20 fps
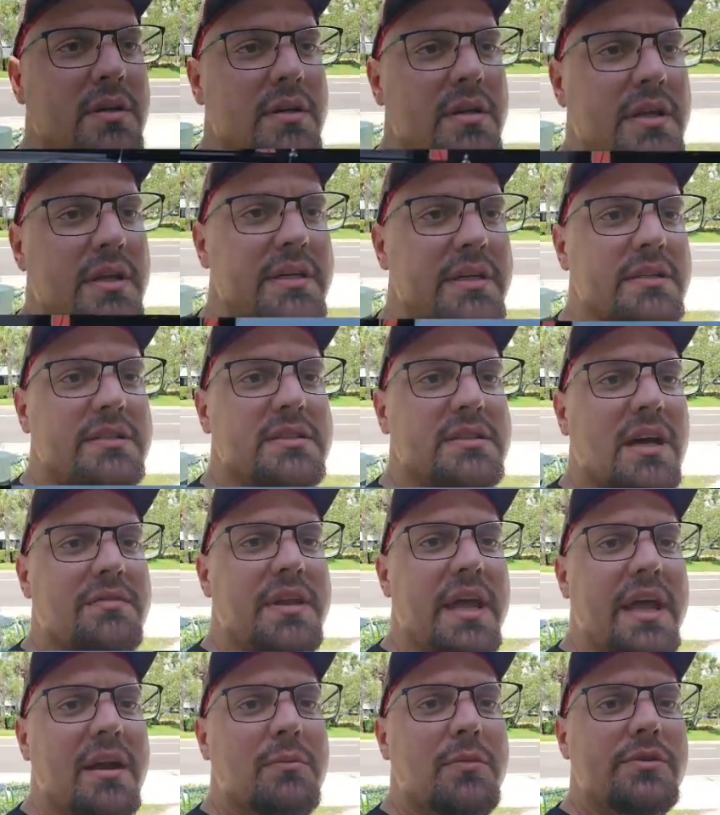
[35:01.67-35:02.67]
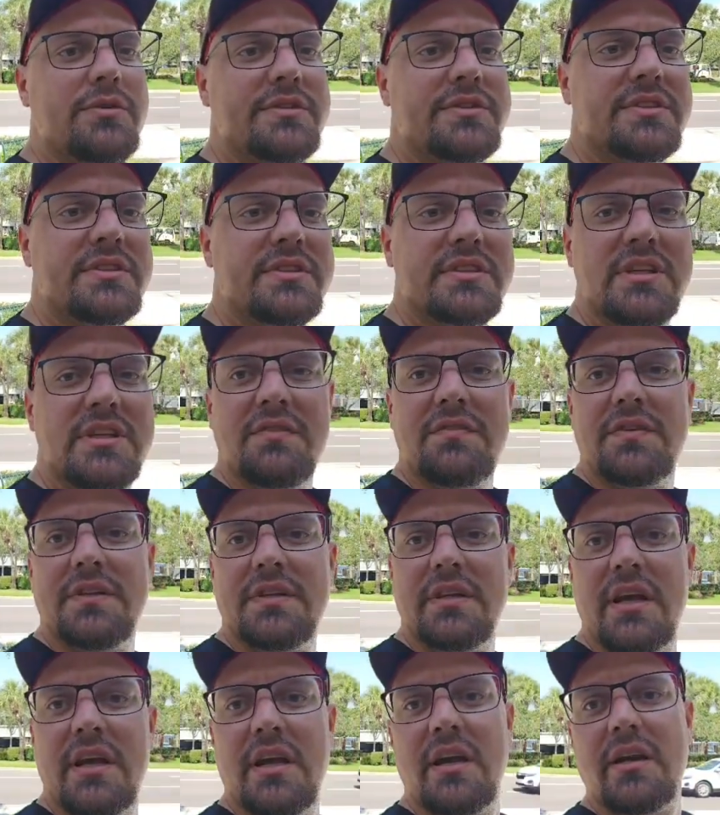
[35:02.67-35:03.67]
like stuffed animals and stuff in
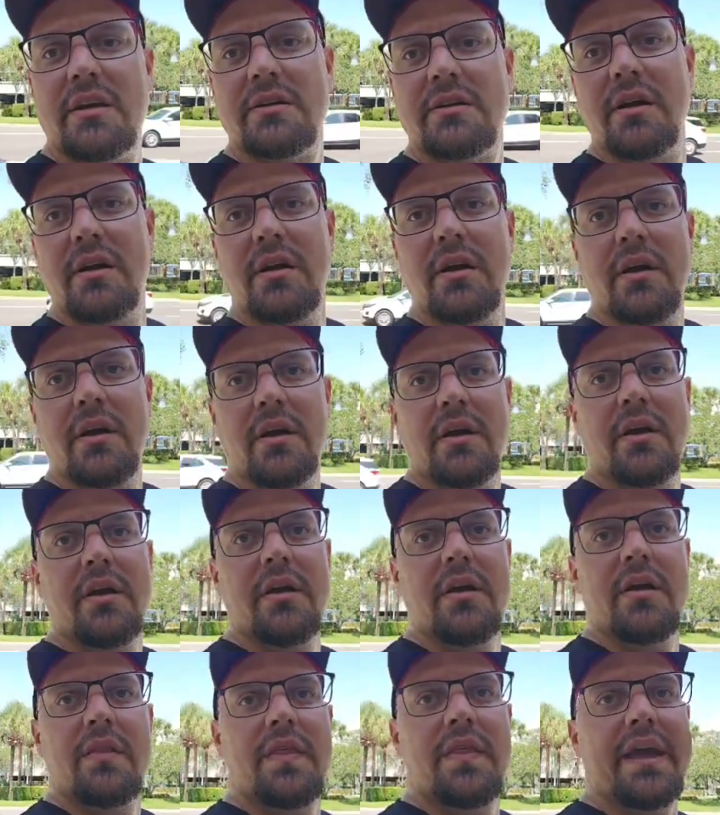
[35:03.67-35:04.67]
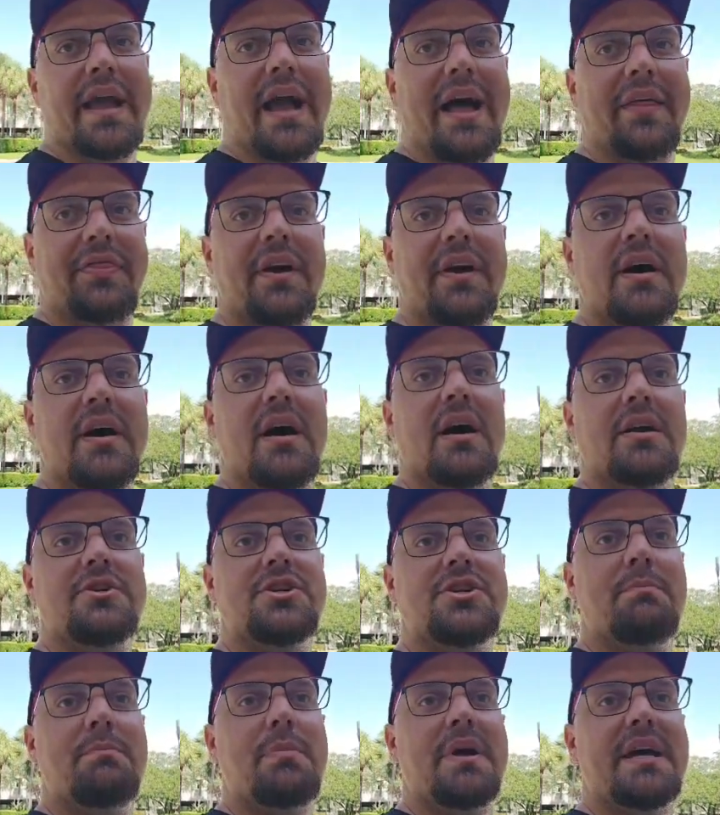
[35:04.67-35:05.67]
there. They got the
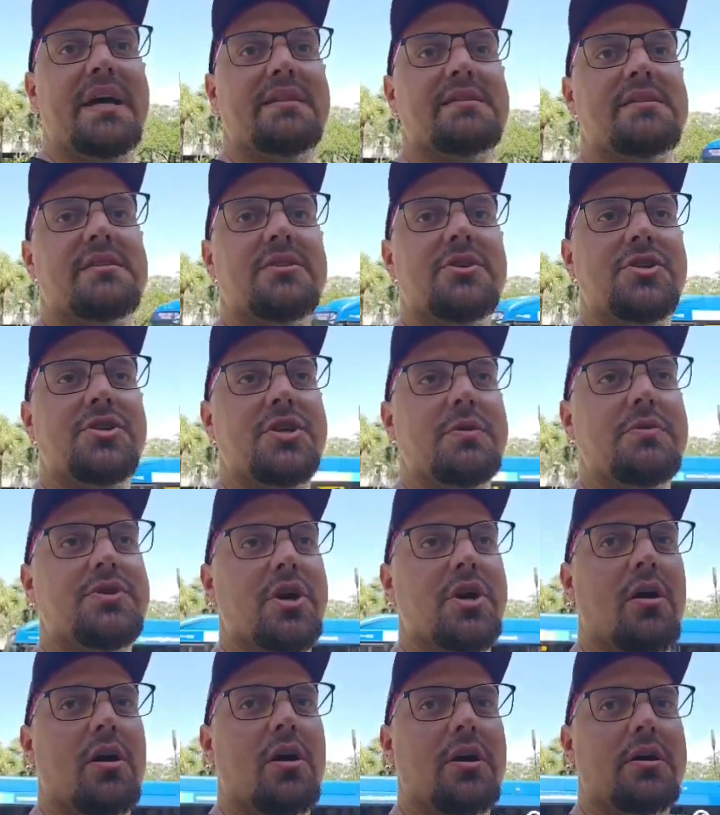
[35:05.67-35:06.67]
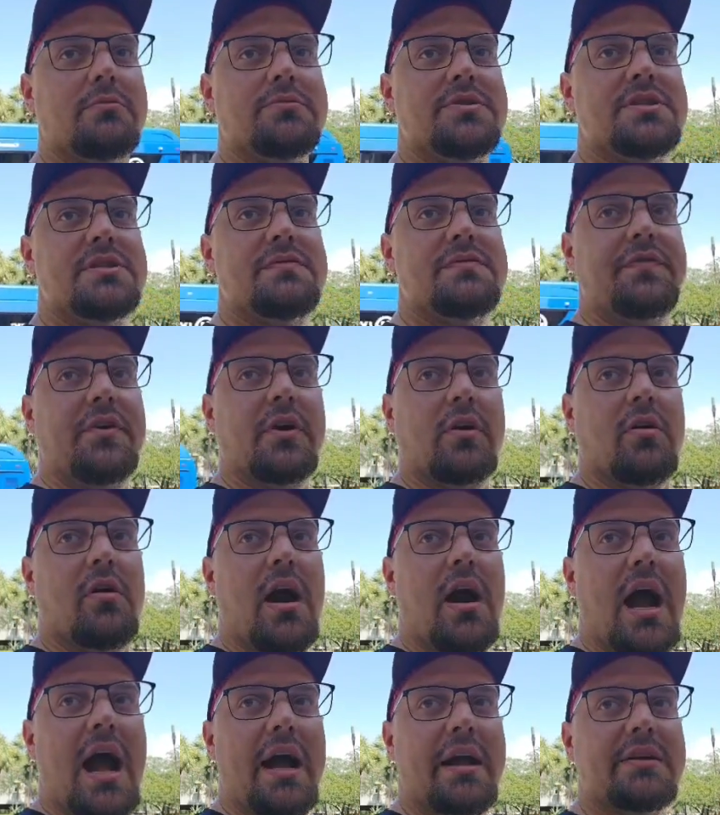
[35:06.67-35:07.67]
Jibbits, the shoe charms for
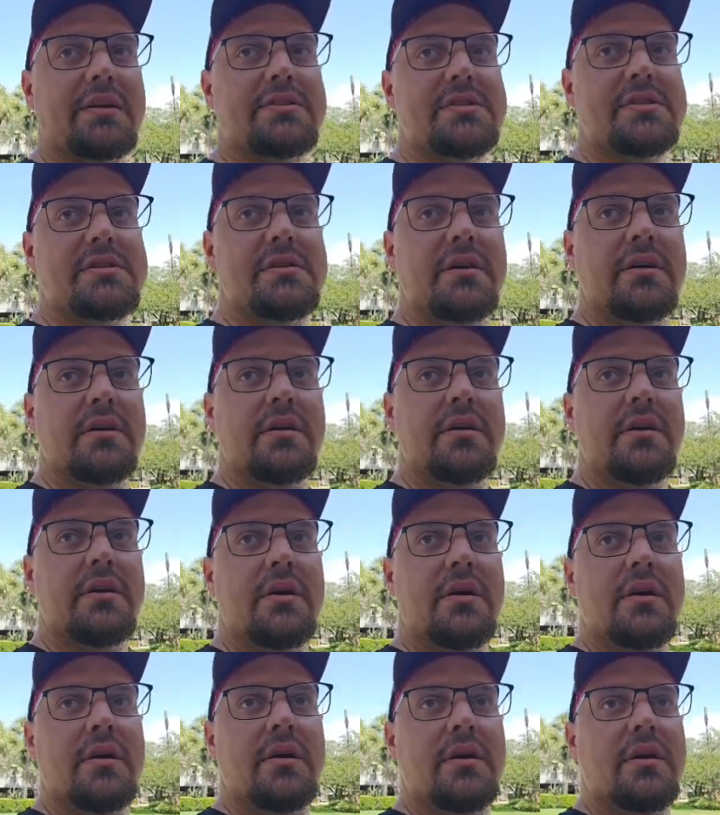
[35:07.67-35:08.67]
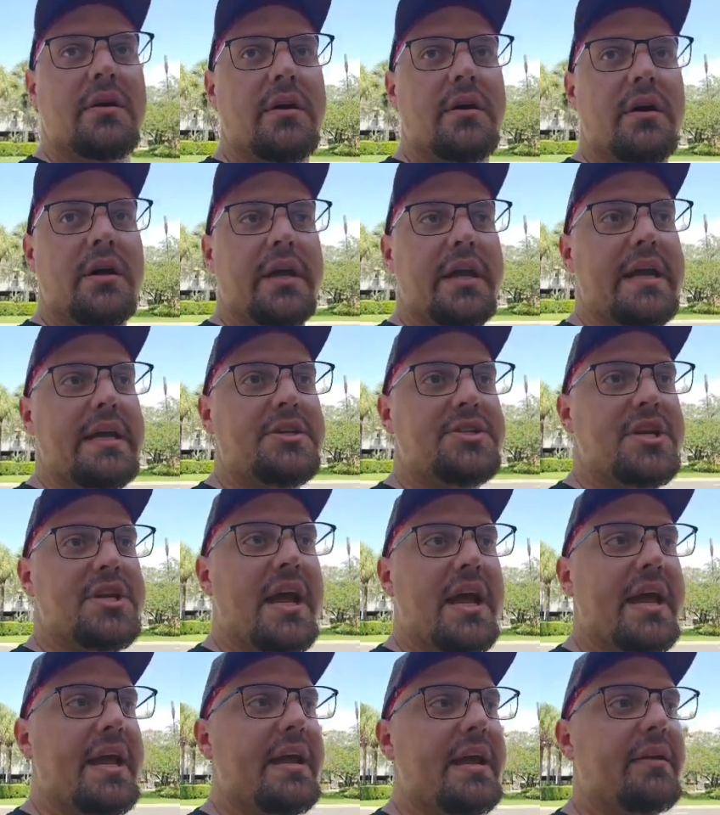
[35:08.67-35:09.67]
Crocs,
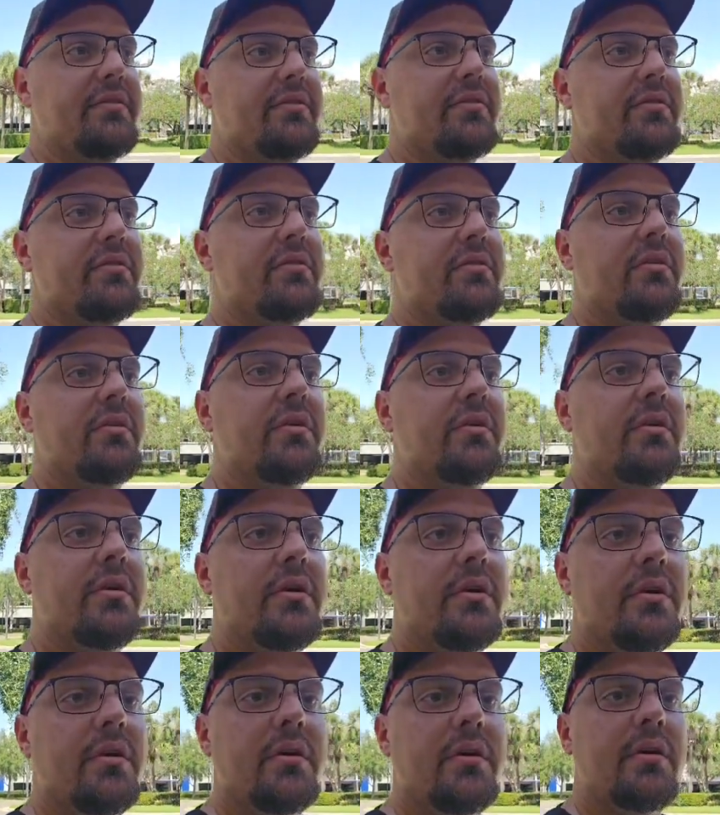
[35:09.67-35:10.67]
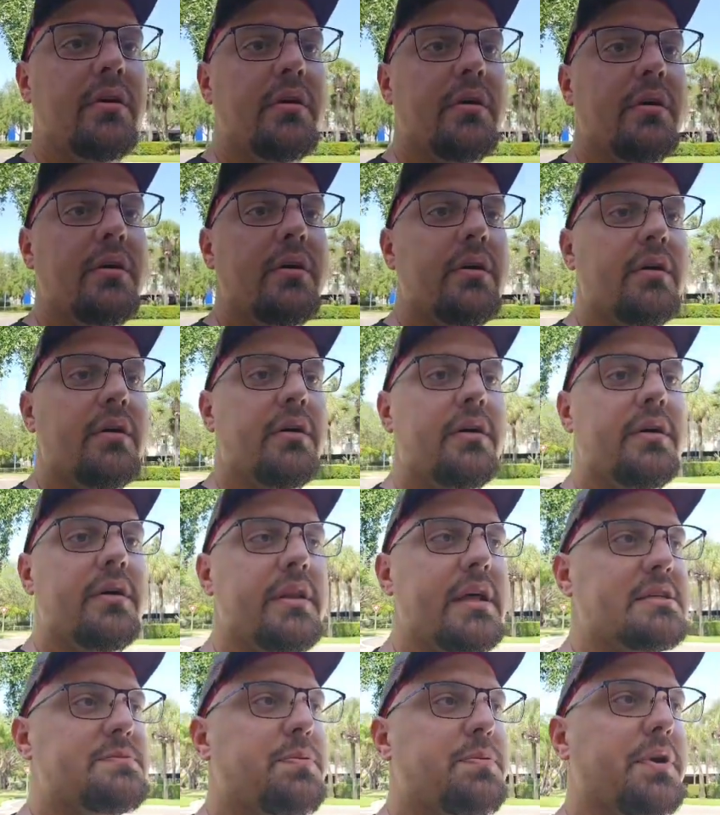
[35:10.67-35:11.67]
keychains.
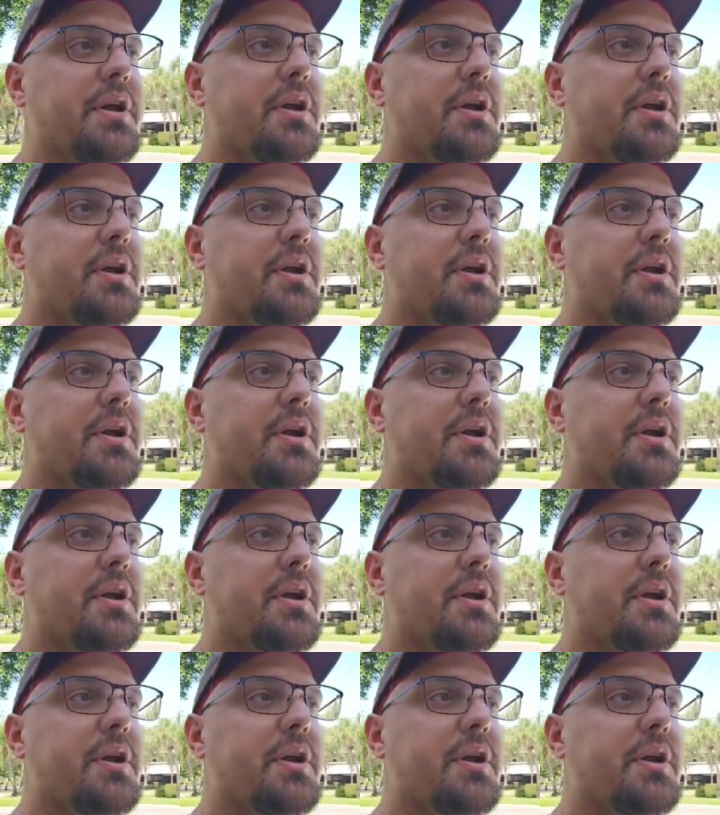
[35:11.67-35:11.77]
That's pretty